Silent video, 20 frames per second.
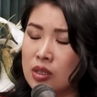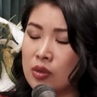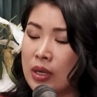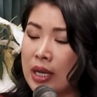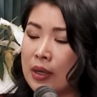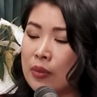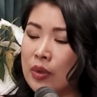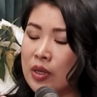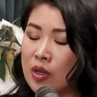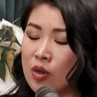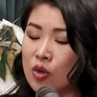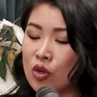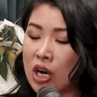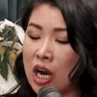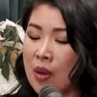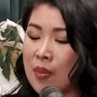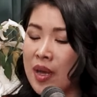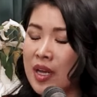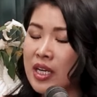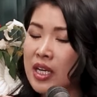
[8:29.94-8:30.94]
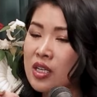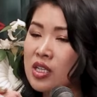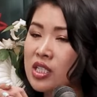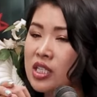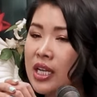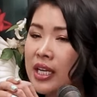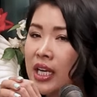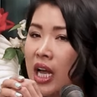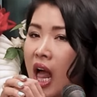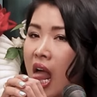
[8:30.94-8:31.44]
So like when you grab it, it's
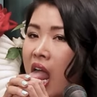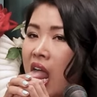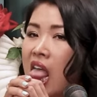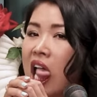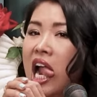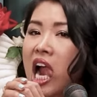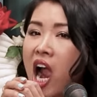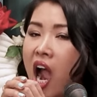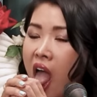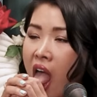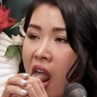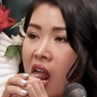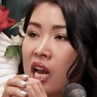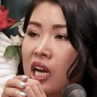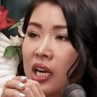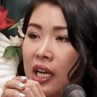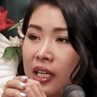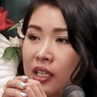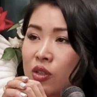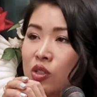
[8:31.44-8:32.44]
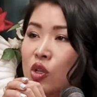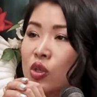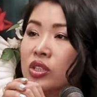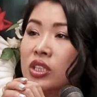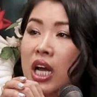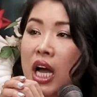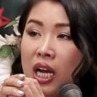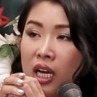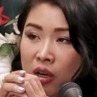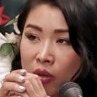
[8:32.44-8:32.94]
like use your
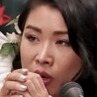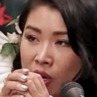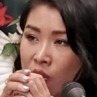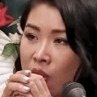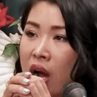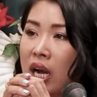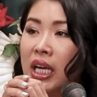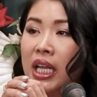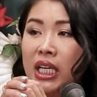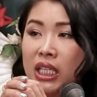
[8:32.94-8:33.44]
tongue, go around